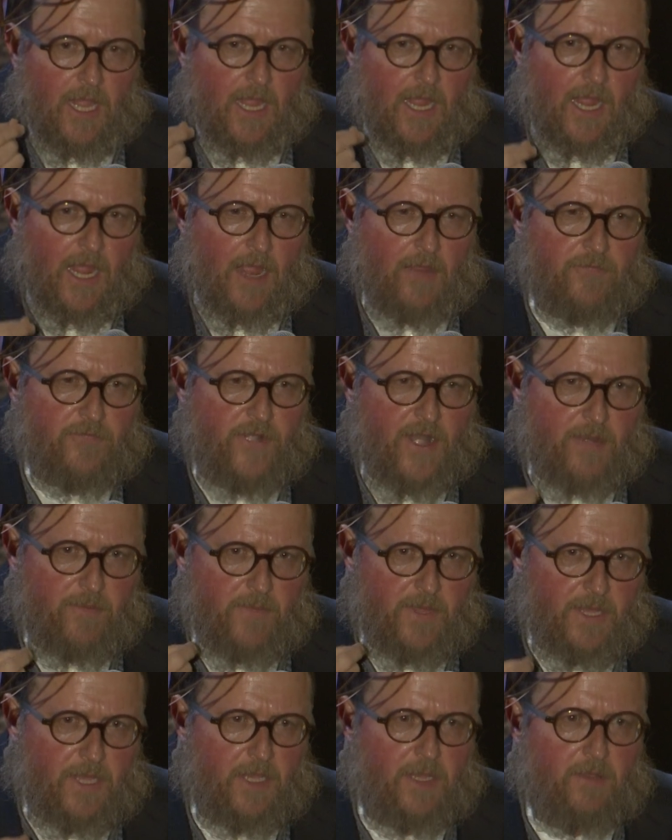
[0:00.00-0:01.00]

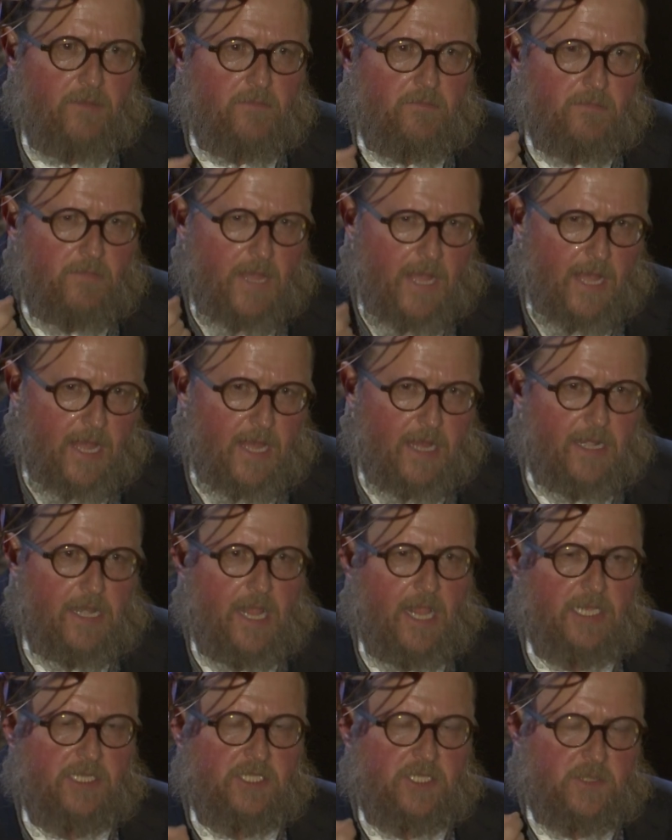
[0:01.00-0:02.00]
Avremi man
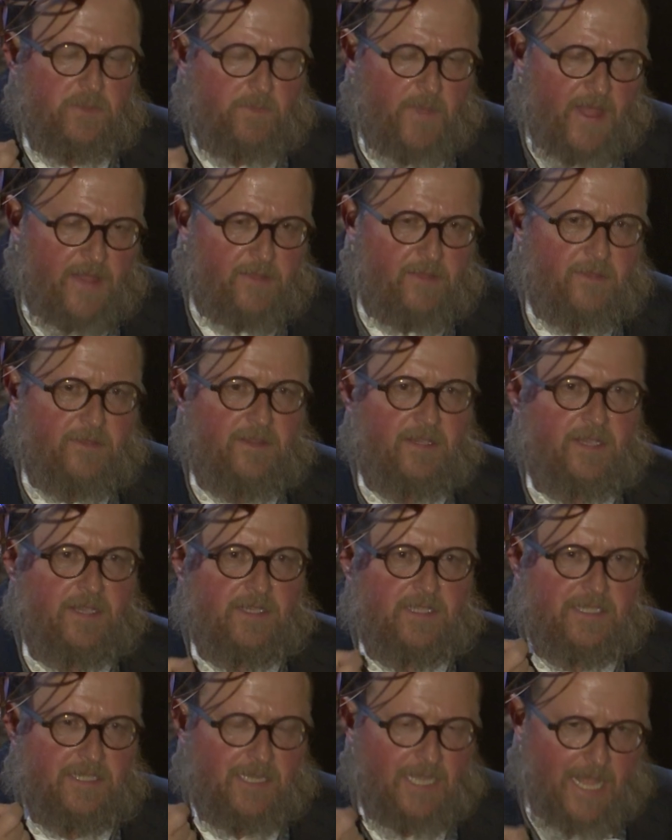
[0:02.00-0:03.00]
has spent
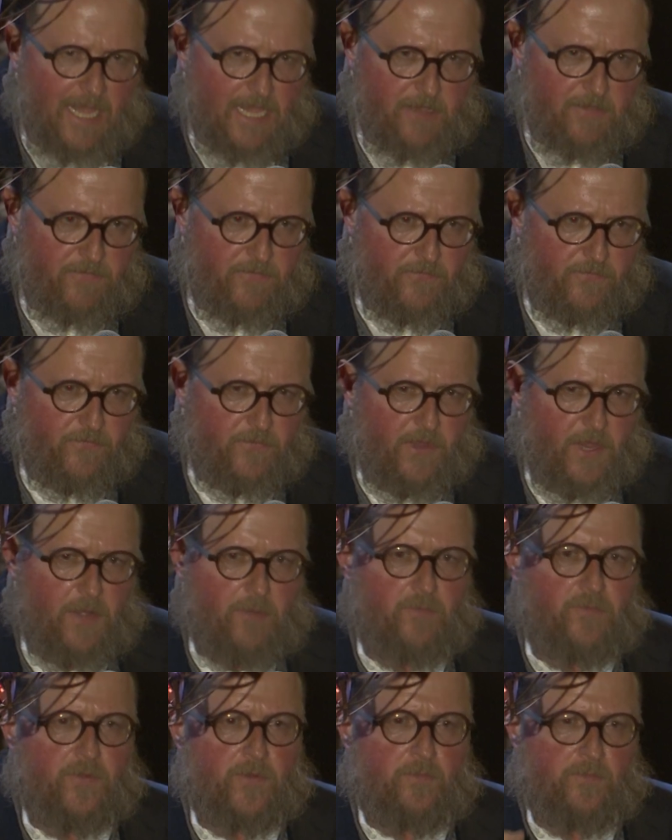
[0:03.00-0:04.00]
his life
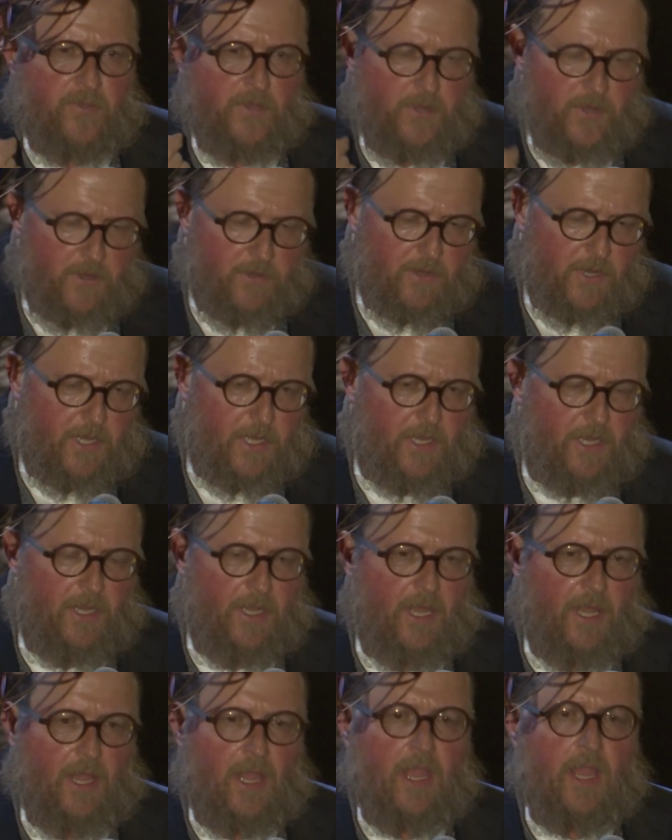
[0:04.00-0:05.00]
in preparing
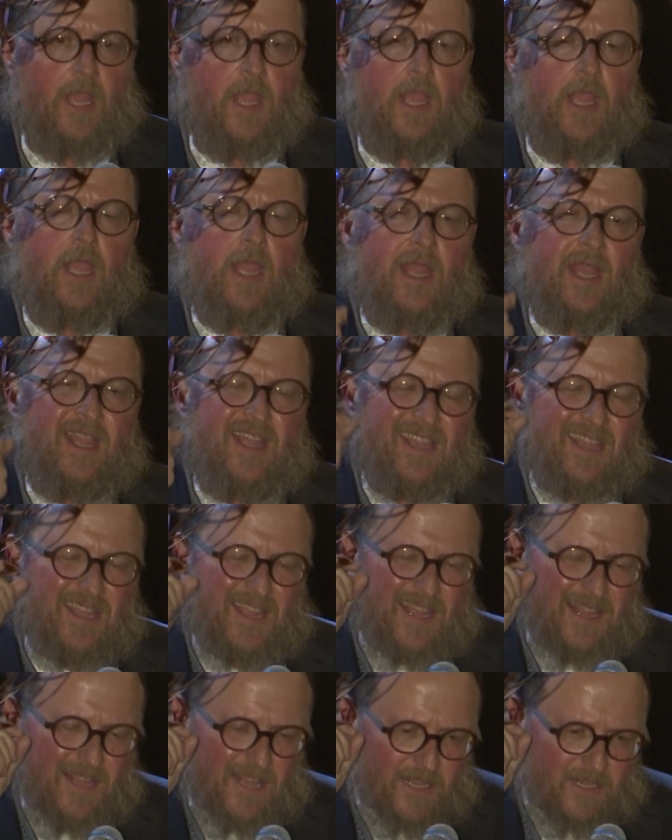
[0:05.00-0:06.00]

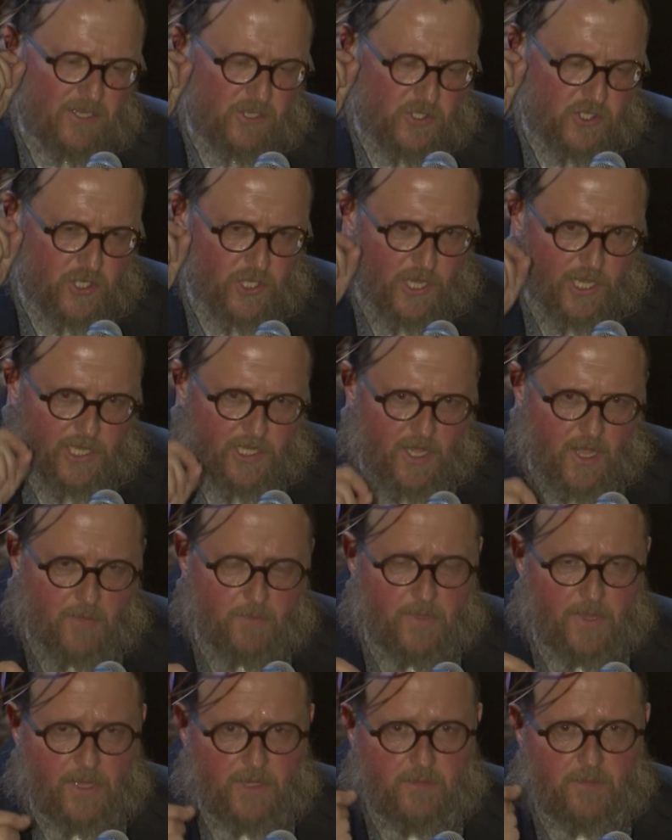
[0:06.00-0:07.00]

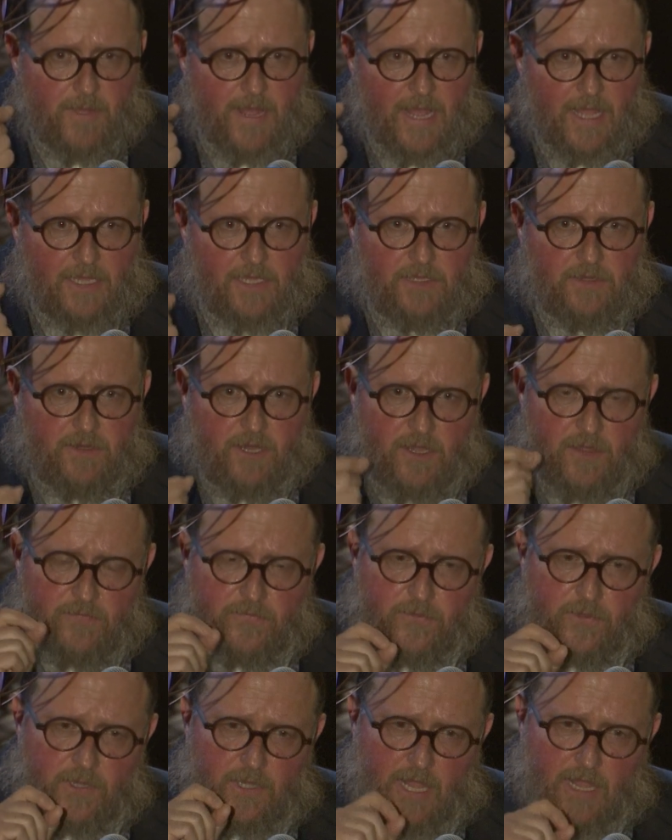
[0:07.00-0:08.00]
shleilamad ma'achi
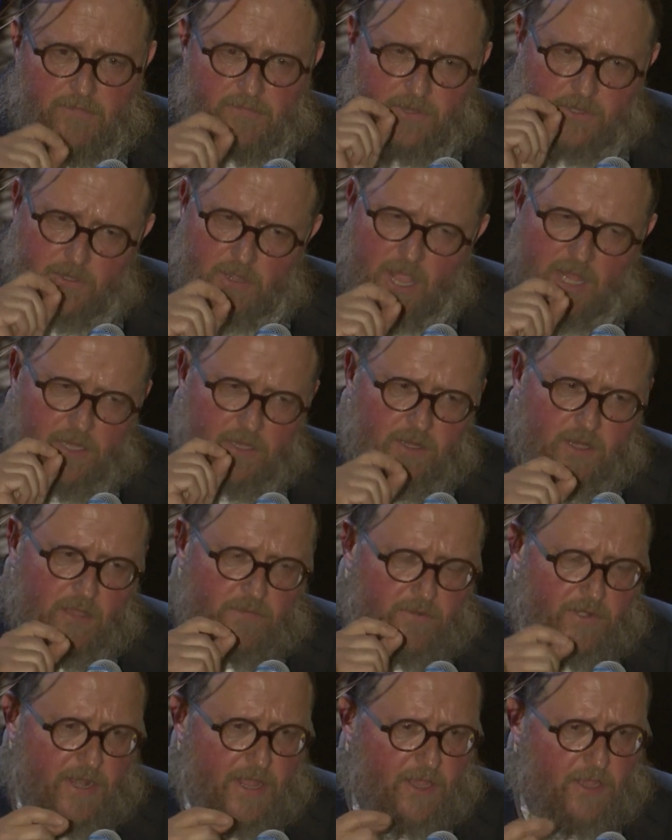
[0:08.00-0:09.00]
teifel al
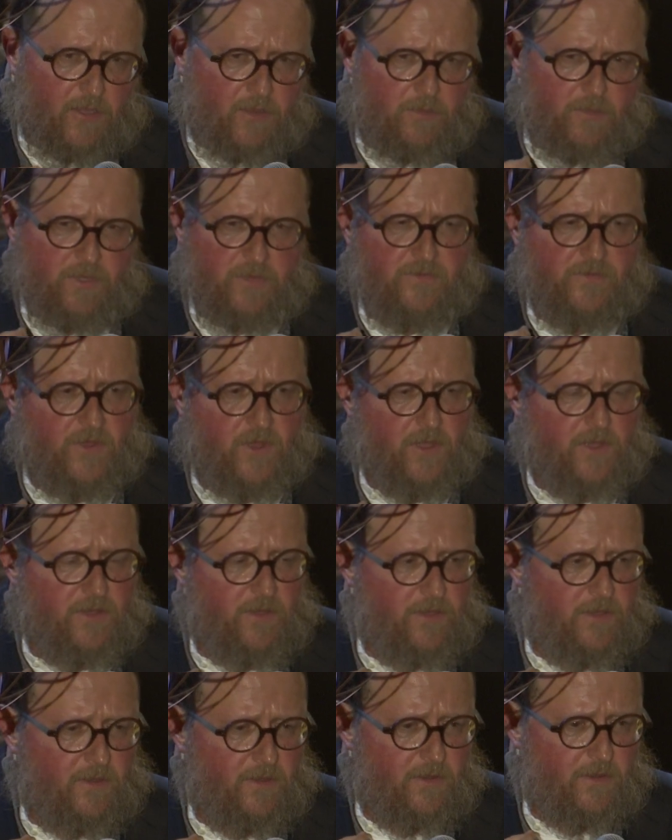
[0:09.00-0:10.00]
davar echad
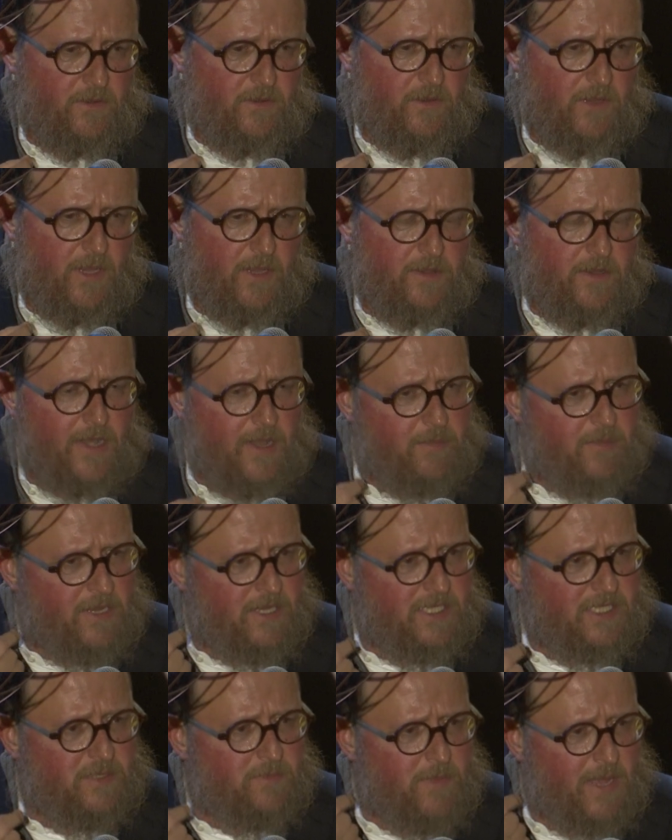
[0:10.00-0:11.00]
bilvad. And the Rebbe
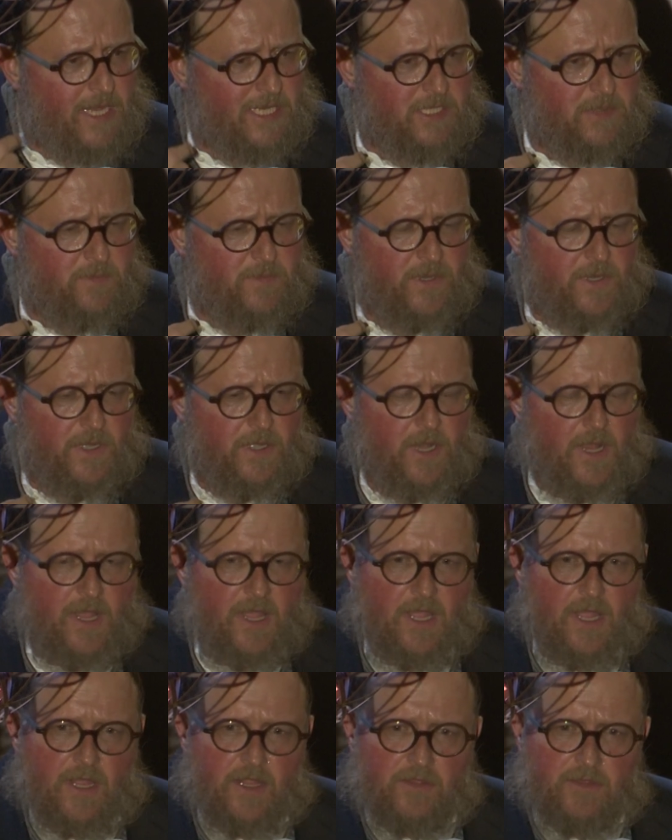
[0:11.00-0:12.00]
is masber
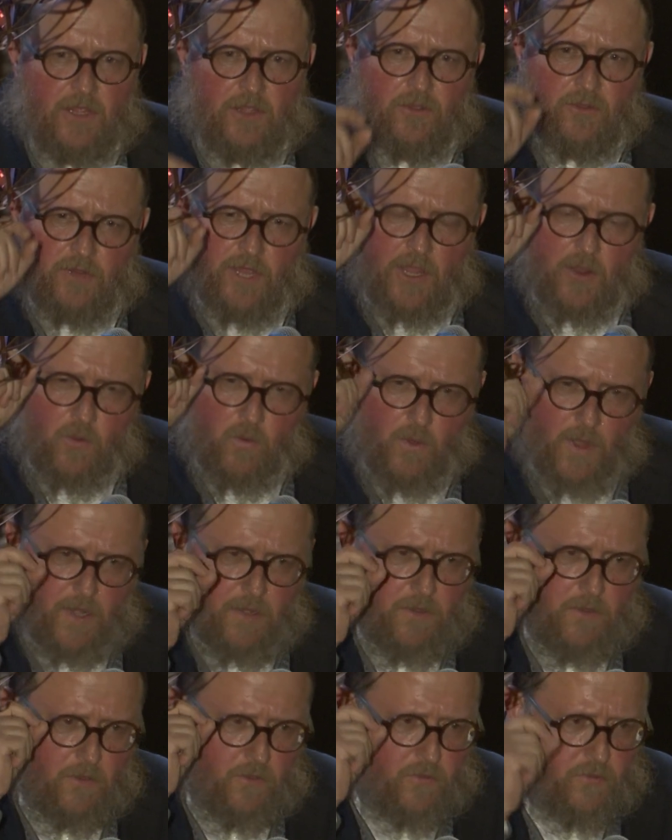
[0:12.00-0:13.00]
that you take
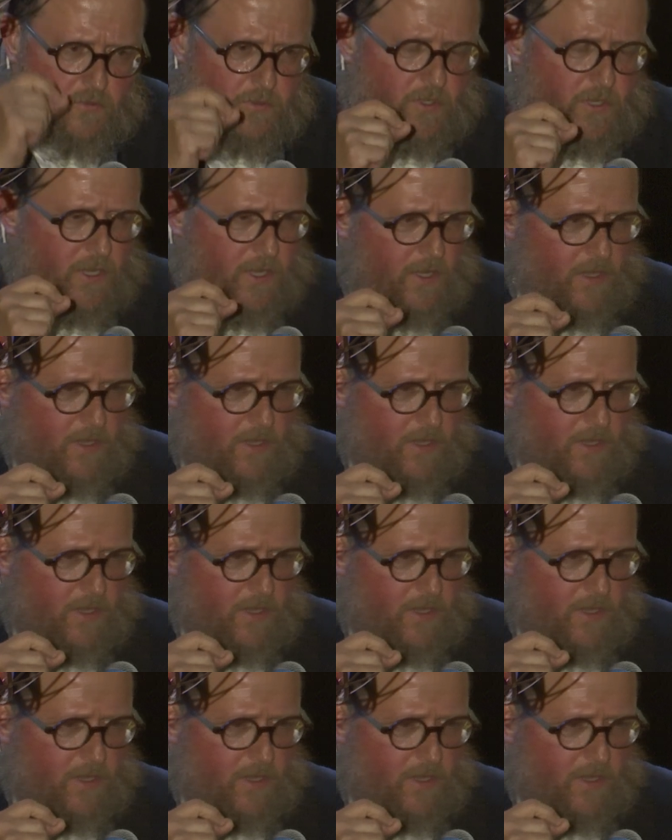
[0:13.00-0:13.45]
one nekuda